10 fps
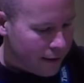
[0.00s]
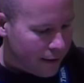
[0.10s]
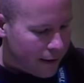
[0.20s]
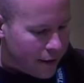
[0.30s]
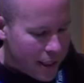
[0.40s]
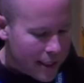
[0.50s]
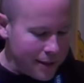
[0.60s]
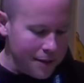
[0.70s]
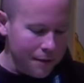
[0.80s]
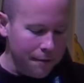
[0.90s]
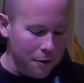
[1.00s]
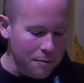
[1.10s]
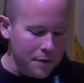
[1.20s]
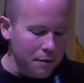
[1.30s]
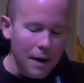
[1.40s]
Jesus affirms
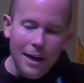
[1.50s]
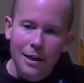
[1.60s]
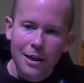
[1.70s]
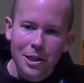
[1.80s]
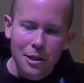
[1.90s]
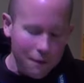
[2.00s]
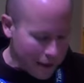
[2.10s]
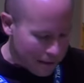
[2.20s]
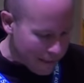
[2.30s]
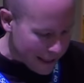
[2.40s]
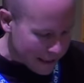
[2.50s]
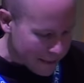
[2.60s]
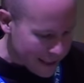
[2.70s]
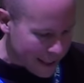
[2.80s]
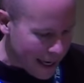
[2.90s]
the recognition of him as the
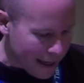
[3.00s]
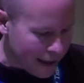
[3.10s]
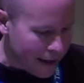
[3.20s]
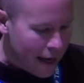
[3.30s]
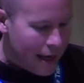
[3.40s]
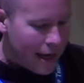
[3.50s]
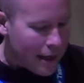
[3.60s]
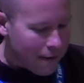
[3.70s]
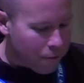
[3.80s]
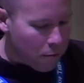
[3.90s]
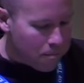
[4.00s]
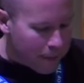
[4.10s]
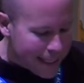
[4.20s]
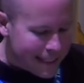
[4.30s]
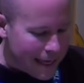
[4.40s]
Messiah and then
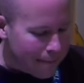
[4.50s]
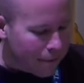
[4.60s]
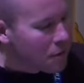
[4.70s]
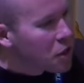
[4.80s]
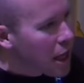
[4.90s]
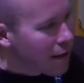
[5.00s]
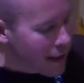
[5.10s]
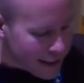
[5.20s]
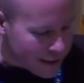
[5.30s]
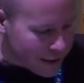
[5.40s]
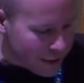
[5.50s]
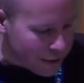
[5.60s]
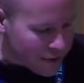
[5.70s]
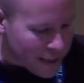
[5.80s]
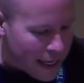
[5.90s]
forbids them from sharing this
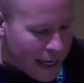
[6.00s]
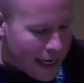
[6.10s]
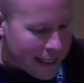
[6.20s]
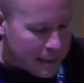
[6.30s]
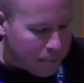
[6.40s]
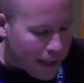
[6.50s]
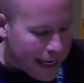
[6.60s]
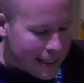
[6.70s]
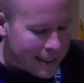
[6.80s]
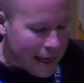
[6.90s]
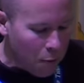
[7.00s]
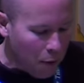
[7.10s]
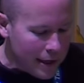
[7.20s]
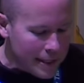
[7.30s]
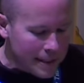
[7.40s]
news and explains that what
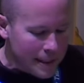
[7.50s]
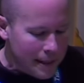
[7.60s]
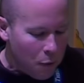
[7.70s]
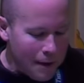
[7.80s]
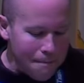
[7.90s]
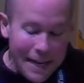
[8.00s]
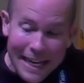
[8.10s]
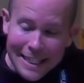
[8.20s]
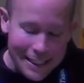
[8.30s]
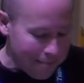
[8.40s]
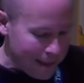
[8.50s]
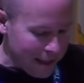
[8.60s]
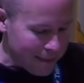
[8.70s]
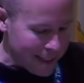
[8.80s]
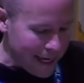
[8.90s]
it means to be the
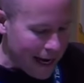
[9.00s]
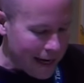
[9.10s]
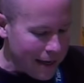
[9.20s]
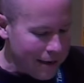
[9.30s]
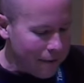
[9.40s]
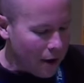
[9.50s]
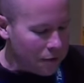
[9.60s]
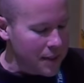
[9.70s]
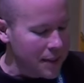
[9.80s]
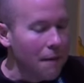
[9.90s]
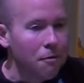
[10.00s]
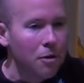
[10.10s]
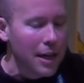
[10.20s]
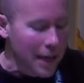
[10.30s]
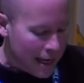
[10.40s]
Messiah involves
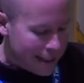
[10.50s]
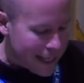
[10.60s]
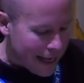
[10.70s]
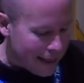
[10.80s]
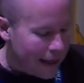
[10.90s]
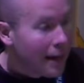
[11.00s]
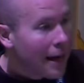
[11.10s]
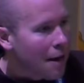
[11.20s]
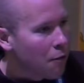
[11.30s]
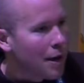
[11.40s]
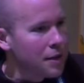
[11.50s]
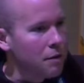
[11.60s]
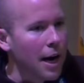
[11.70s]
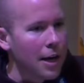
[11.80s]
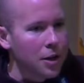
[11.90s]
suffering, death, and
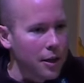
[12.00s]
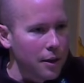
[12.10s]
resurrection.